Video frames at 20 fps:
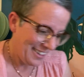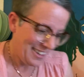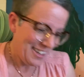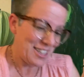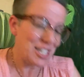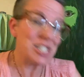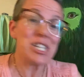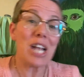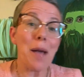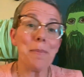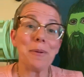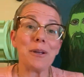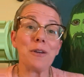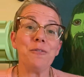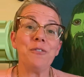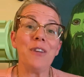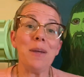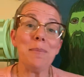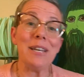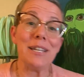The topic of
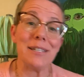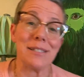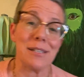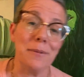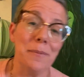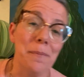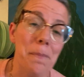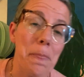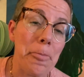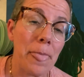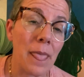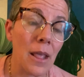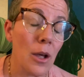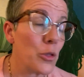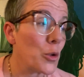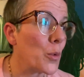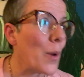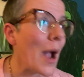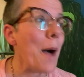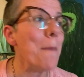feminism.
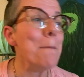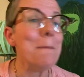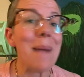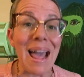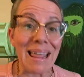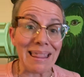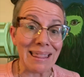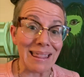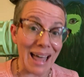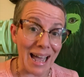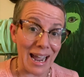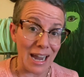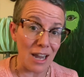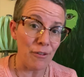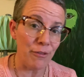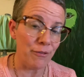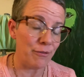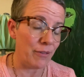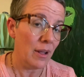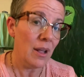Throughout my
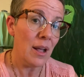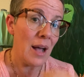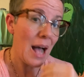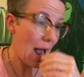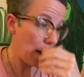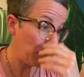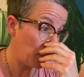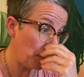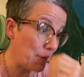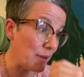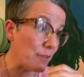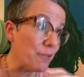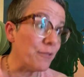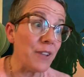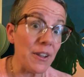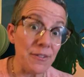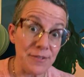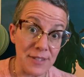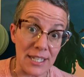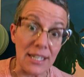life, I will be
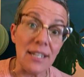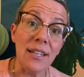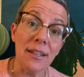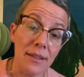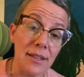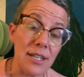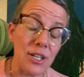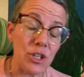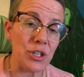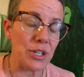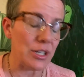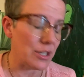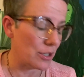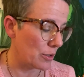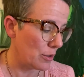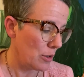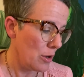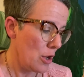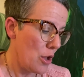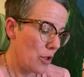50 this
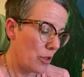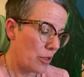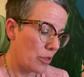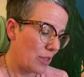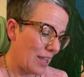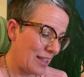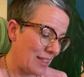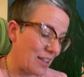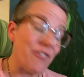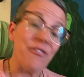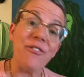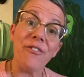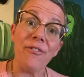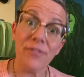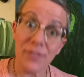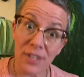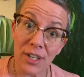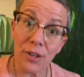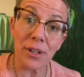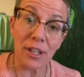year. In the
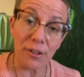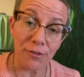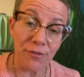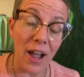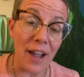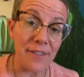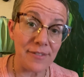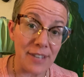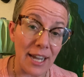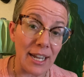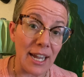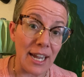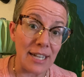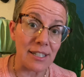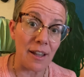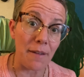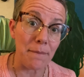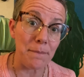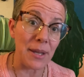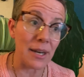nearly 5 decades
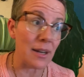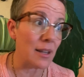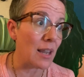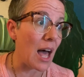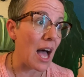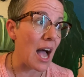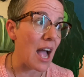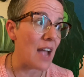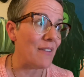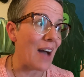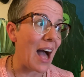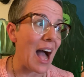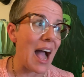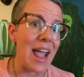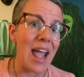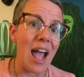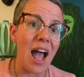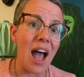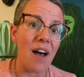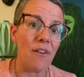I've been alive, I
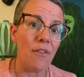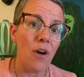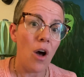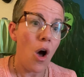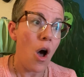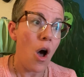have